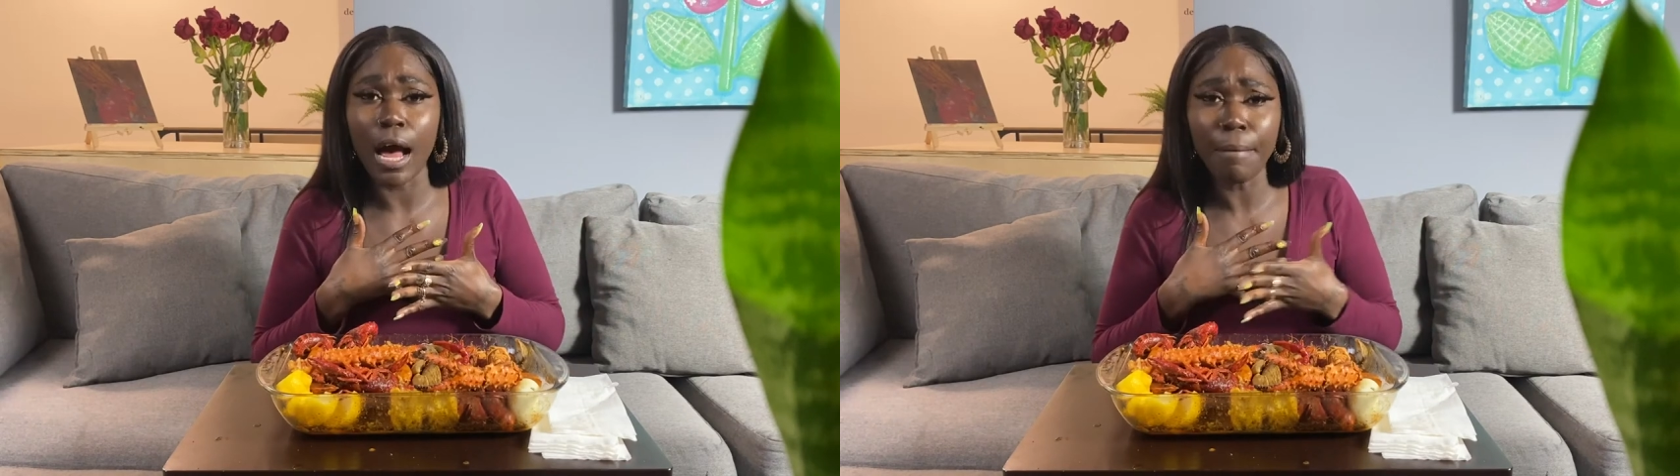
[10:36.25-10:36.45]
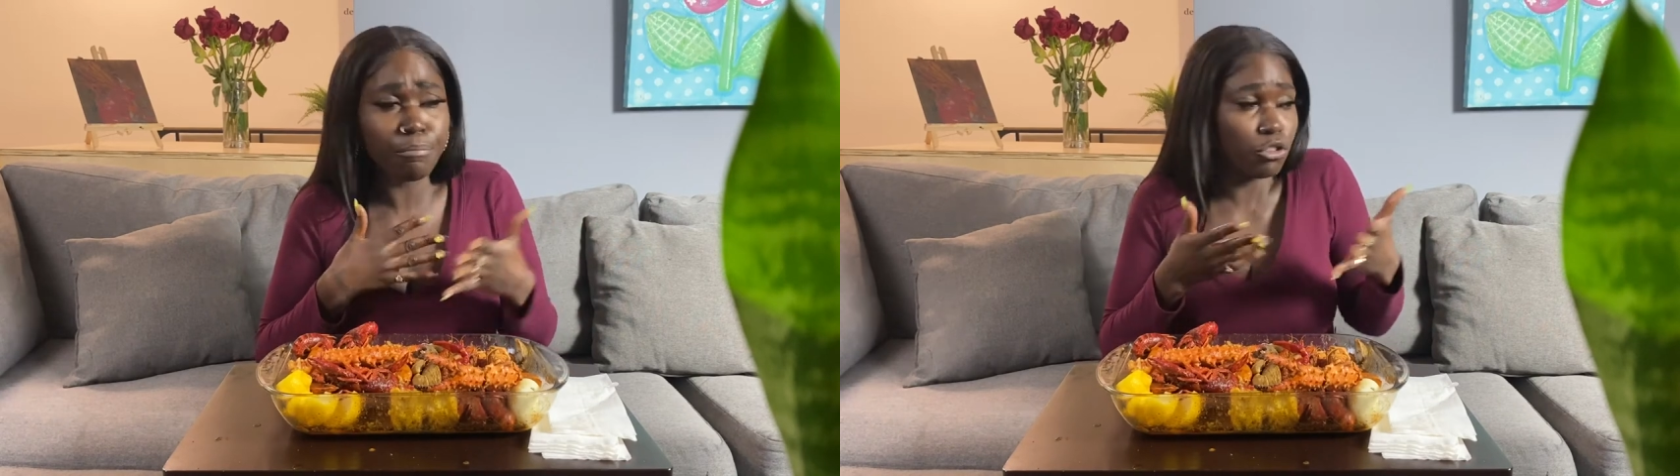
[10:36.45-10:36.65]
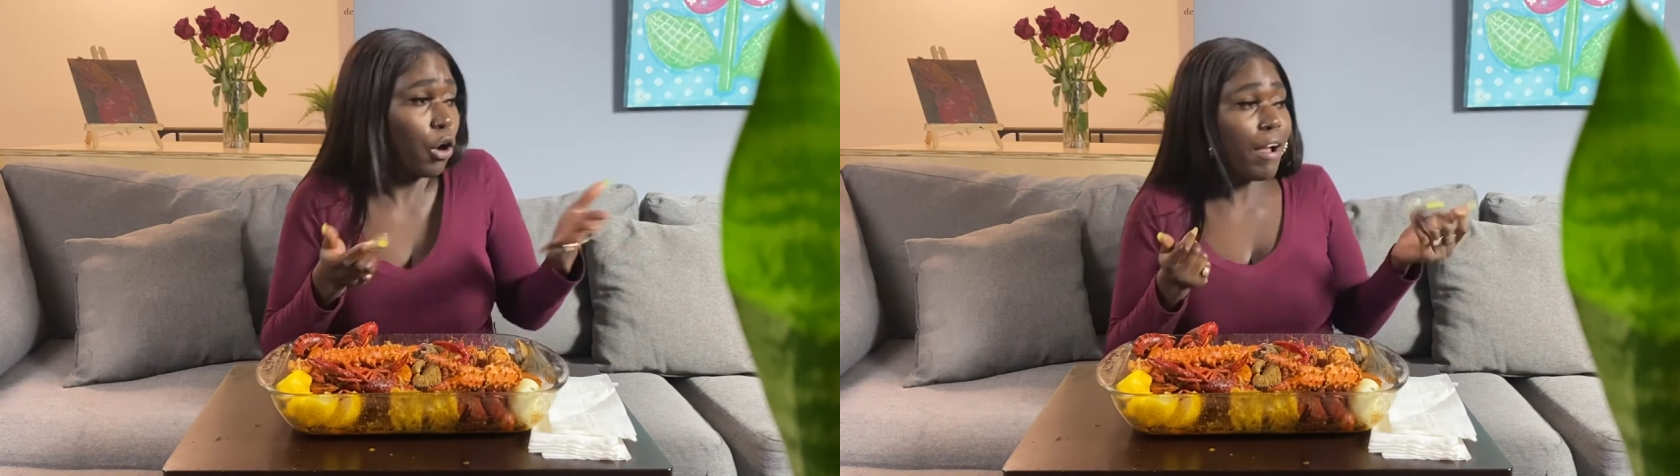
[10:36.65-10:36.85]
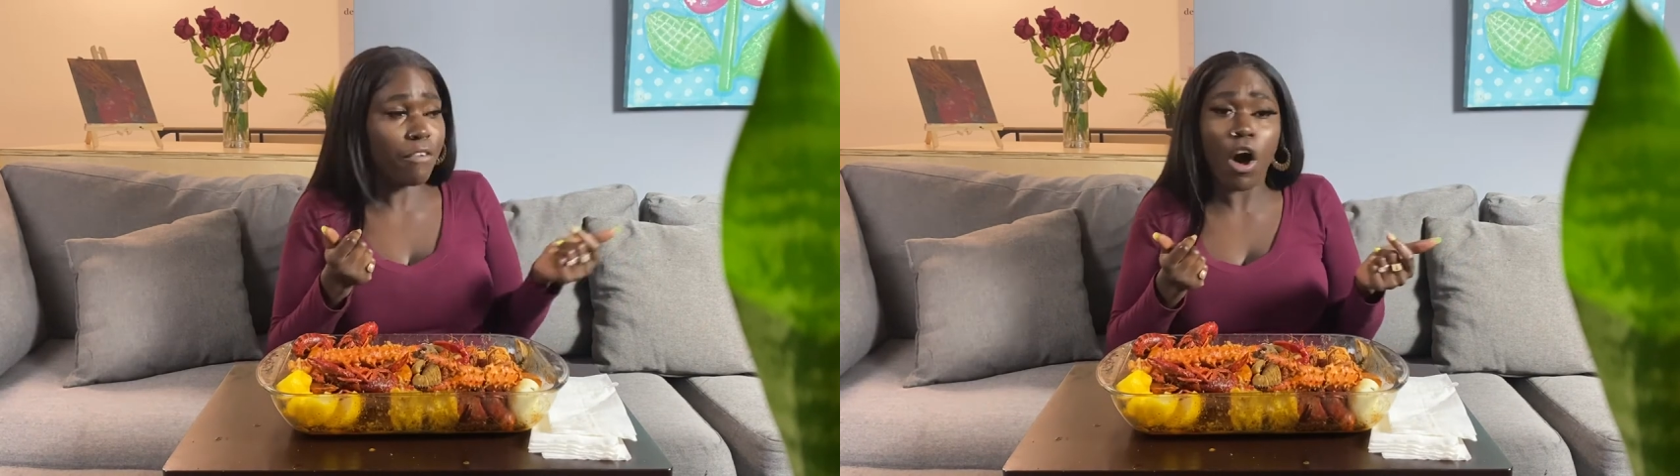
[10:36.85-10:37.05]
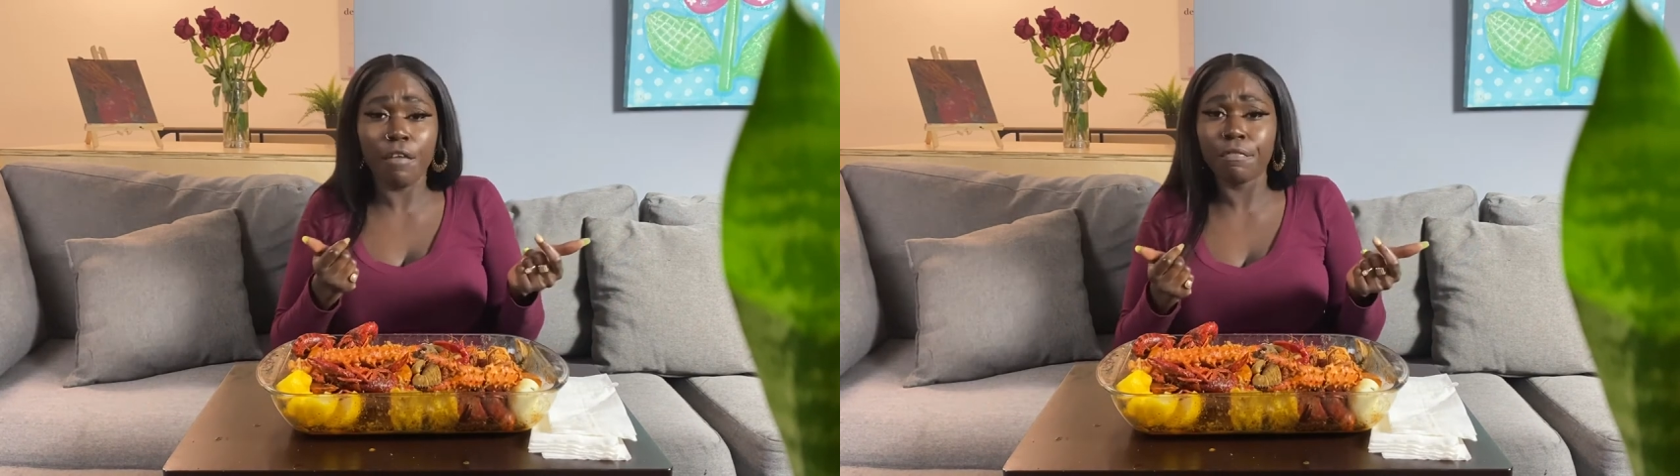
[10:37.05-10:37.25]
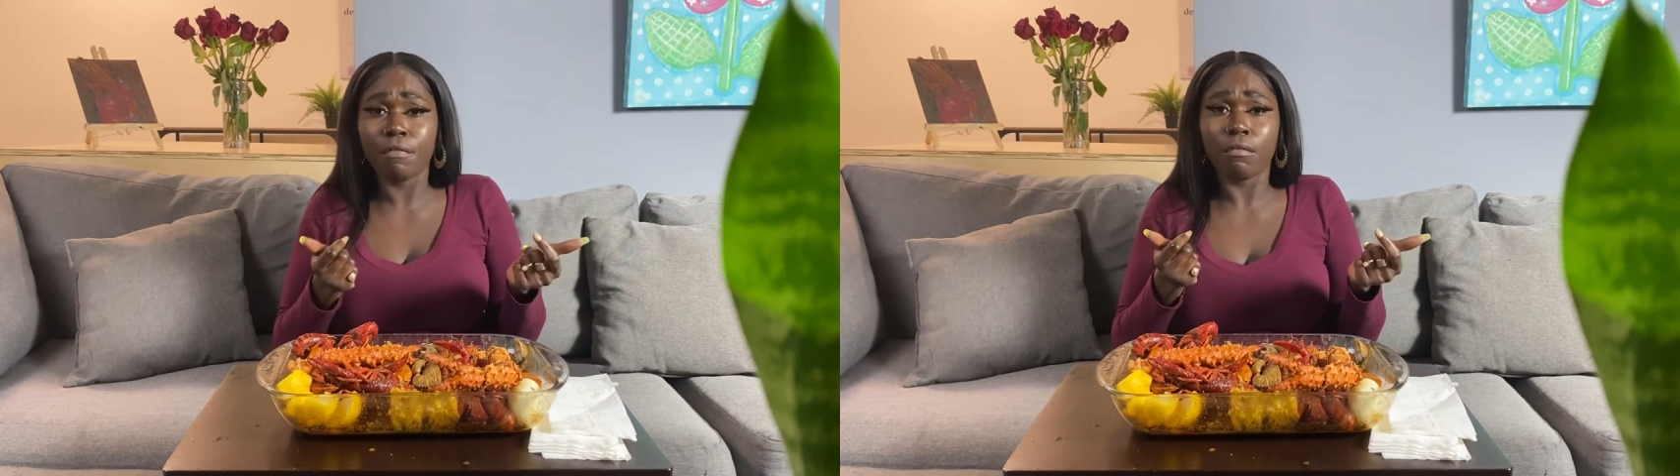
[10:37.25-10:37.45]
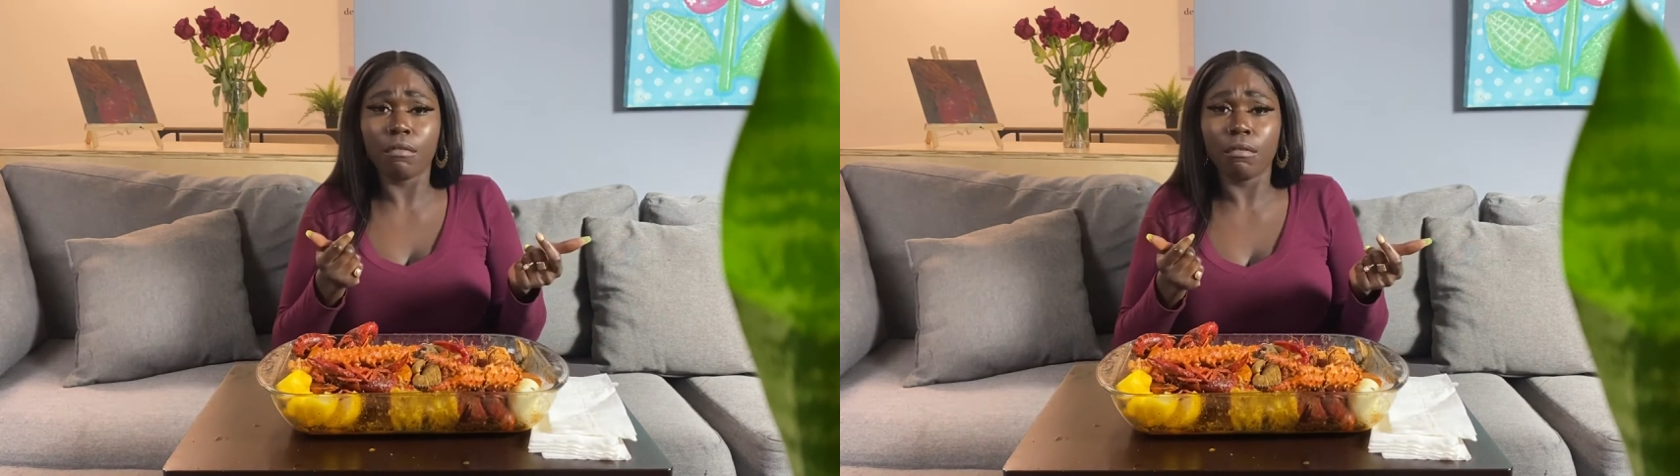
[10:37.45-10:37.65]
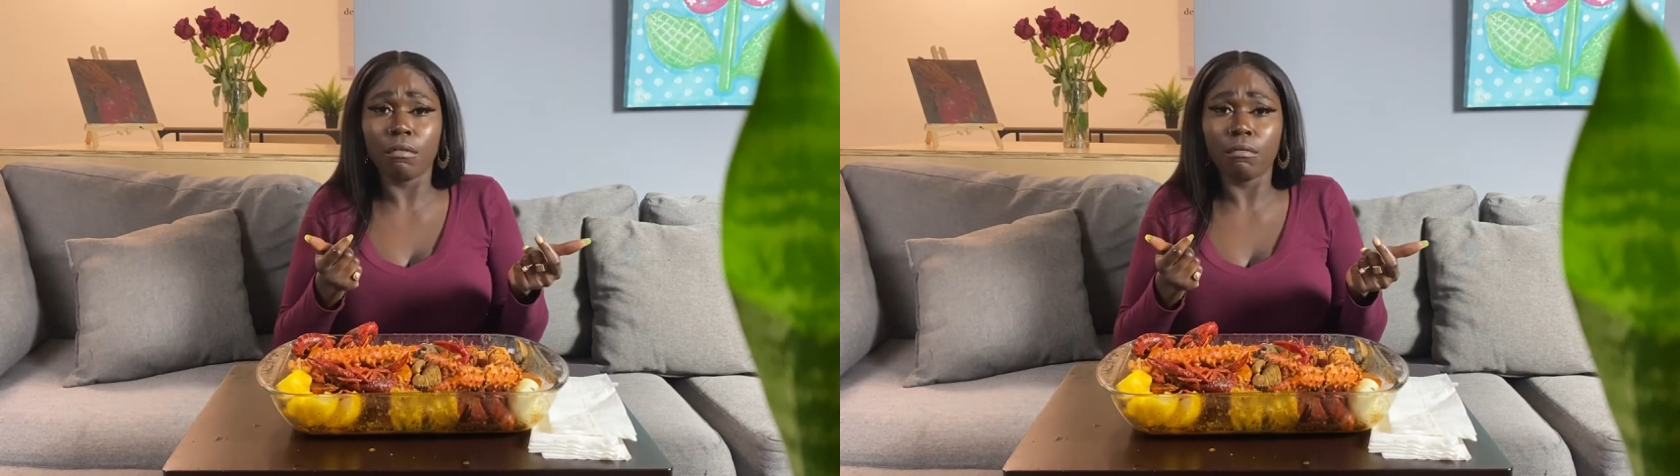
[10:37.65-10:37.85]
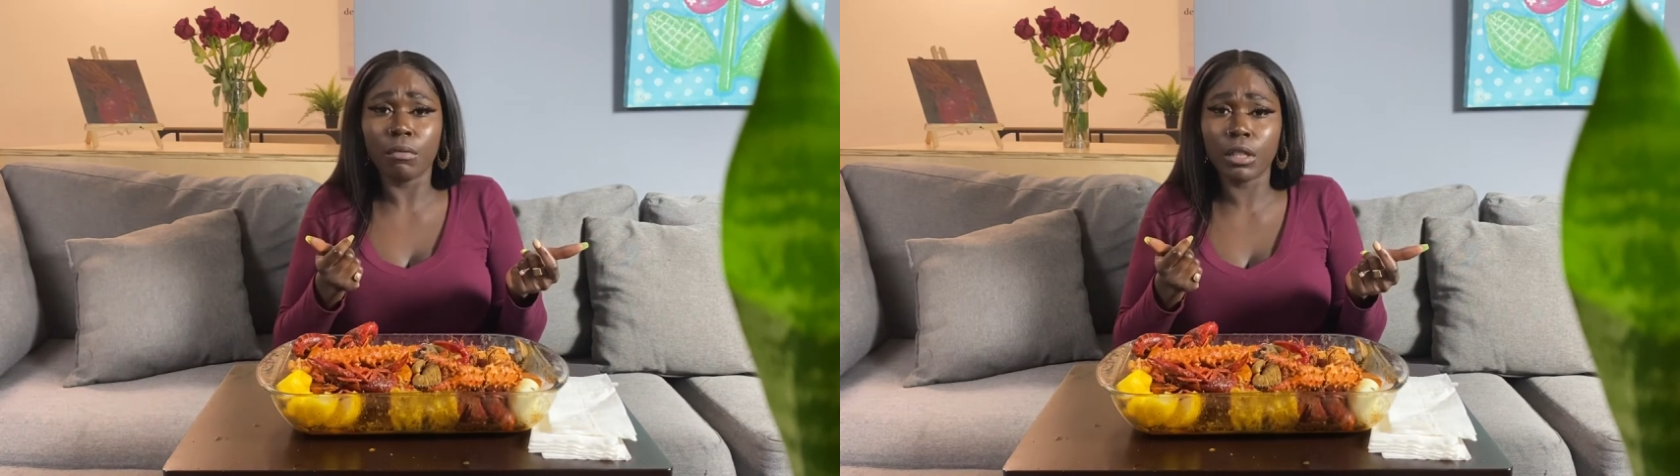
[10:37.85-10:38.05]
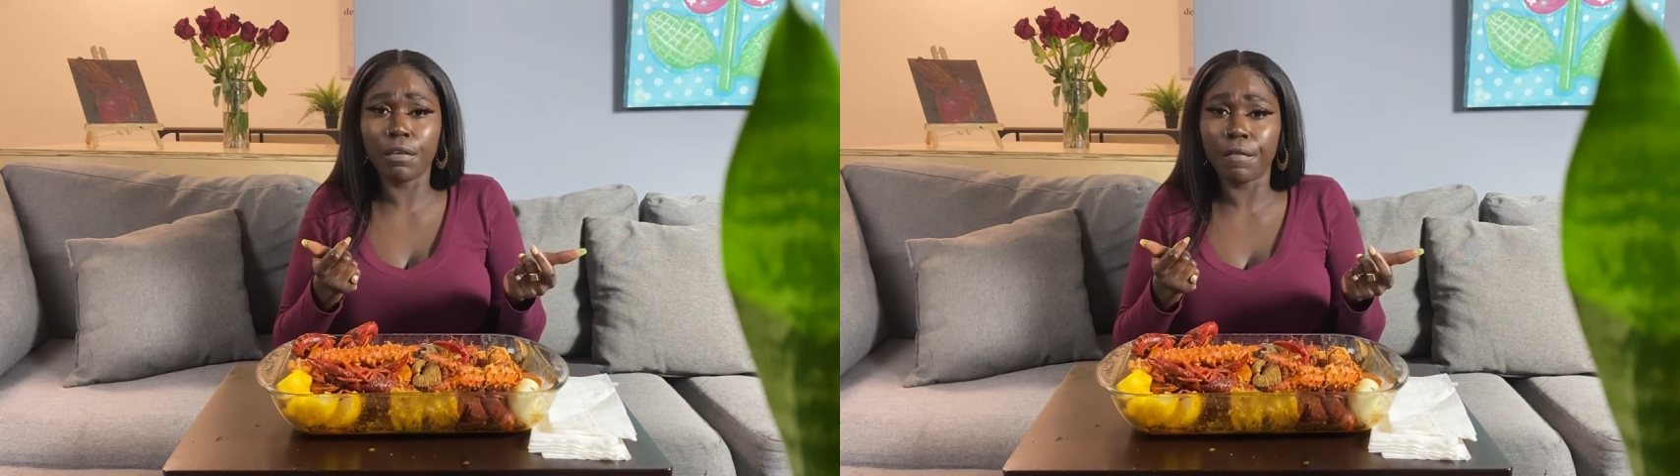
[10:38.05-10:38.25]
I'm drive off?
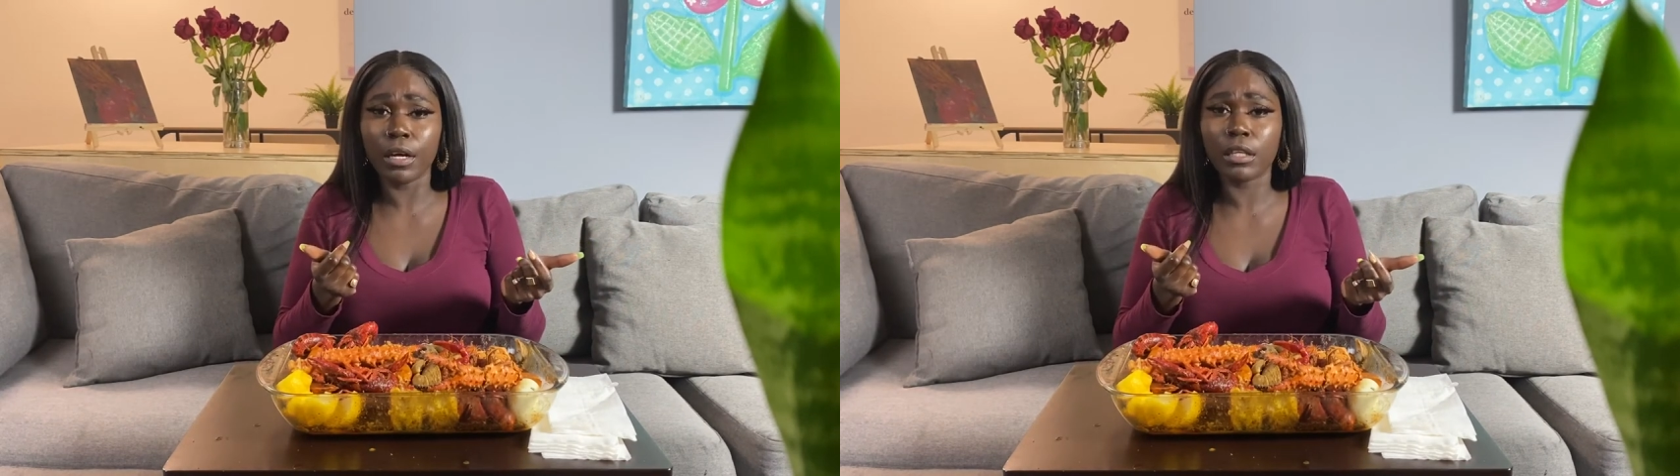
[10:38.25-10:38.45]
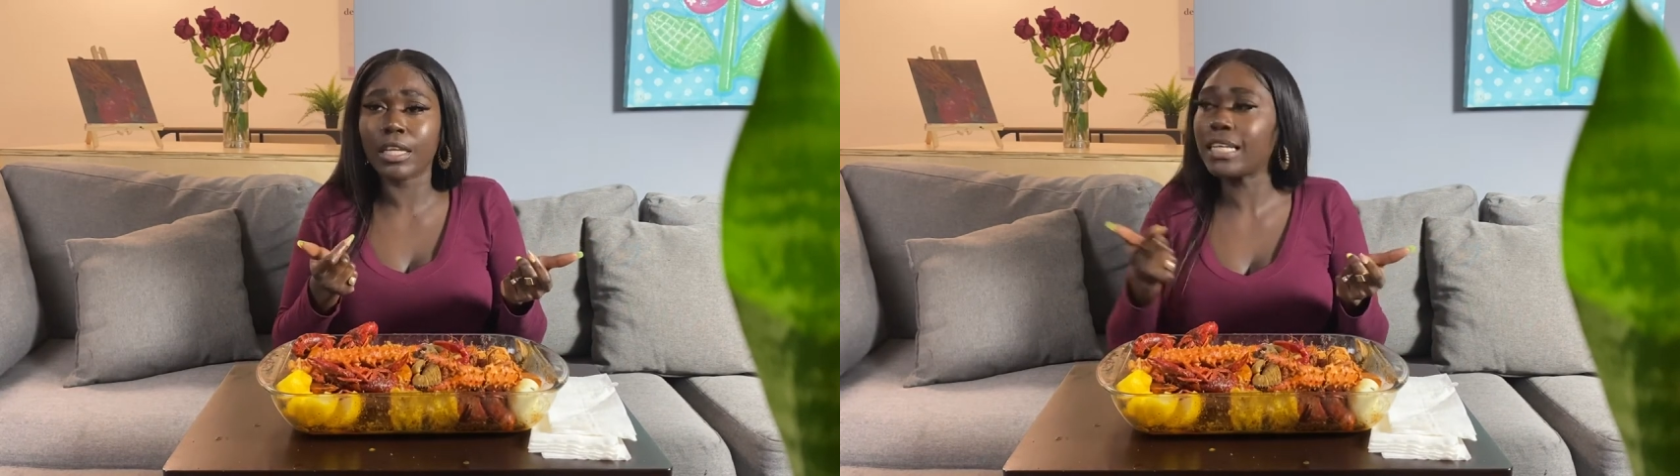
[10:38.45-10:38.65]
What the fuck?